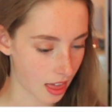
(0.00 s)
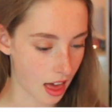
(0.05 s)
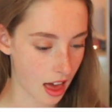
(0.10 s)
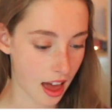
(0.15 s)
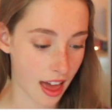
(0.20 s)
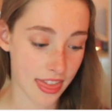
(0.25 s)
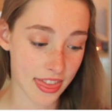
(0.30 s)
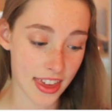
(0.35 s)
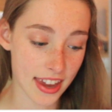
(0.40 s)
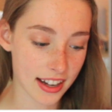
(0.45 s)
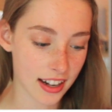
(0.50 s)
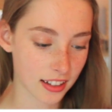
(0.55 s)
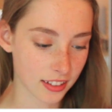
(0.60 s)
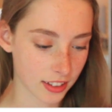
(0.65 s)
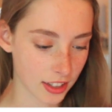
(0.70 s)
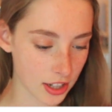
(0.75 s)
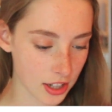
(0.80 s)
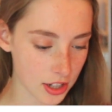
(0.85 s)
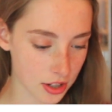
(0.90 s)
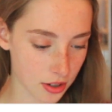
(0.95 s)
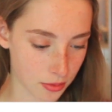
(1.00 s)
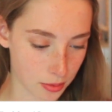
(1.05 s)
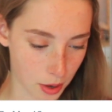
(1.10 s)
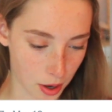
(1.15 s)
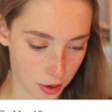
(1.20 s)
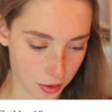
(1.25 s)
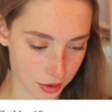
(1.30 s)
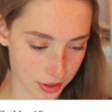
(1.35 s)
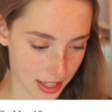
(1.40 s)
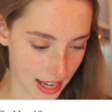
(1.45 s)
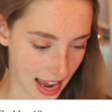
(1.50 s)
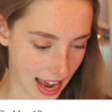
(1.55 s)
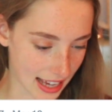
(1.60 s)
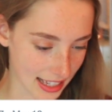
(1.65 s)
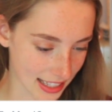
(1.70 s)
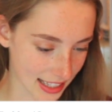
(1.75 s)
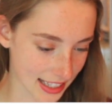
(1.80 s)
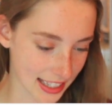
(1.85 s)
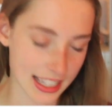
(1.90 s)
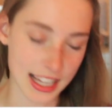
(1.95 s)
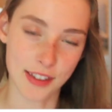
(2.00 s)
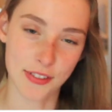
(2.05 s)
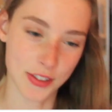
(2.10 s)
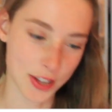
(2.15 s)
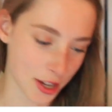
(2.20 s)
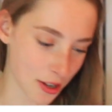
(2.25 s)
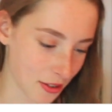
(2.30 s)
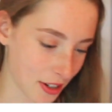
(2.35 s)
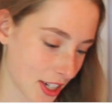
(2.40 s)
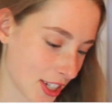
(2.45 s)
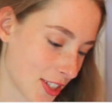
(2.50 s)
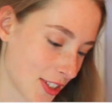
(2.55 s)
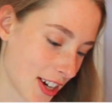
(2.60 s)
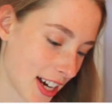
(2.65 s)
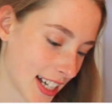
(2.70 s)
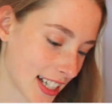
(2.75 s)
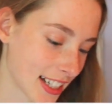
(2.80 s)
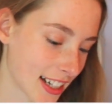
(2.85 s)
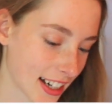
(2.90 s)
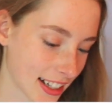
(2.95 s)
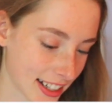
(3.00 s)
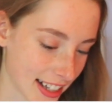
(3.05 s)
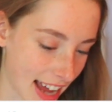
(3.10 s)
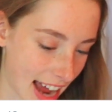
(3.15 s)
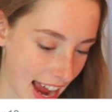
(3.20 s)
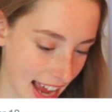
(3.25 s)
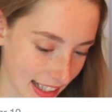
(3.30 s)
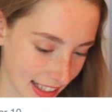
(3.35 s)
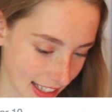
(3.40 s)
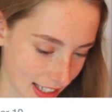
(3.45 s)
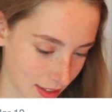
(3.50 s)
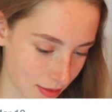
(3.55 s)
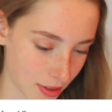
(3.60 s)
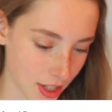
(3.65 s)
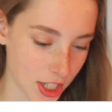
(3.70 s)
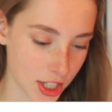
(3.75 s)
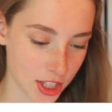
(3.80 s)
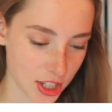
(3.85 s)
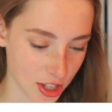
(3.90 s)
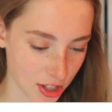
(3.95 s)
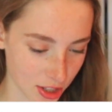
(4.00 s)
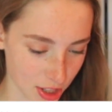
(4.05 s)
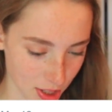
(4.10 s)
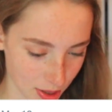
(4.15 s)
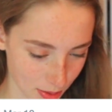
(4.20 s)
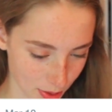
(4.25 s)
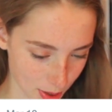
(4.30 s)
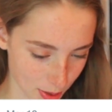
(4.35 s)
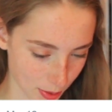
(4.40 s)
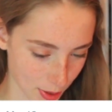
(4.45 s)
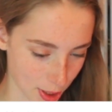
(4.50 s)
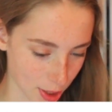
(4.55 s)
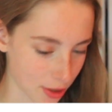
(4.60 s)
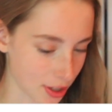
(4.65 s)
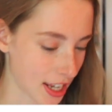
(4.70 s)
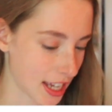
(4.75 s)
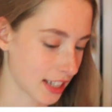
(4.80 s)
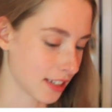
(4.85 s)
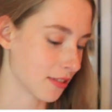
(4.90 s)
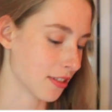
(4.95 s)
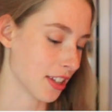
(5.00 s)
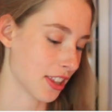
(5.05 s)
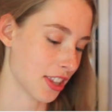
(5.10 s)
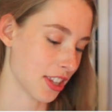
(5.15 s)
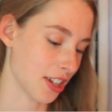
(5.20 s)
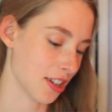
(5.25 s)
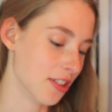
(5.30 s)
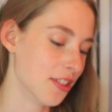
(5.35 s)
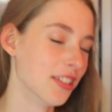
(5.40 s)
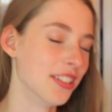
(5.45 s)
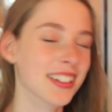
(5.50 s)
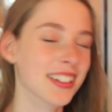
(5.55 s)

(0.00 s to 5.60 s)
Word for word: Uh, then Alicia Rose asks, if you were stranded on an island, which YouTubers would you take with you?